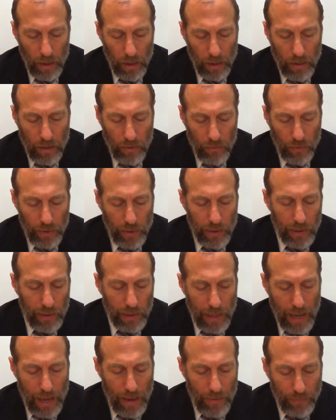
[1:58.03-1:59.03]

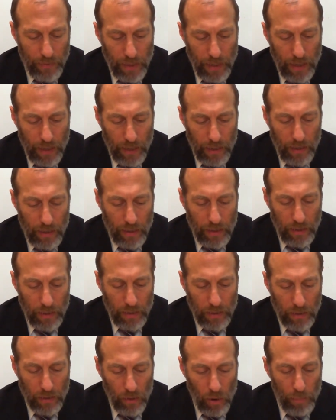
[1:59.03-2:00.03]
gavil avnei
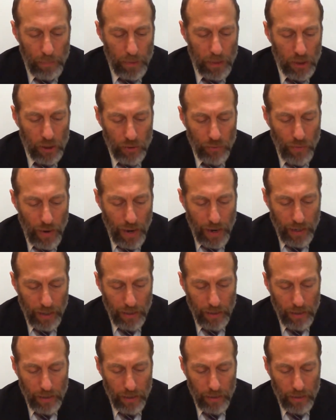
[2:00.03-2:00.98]
delom shvayim.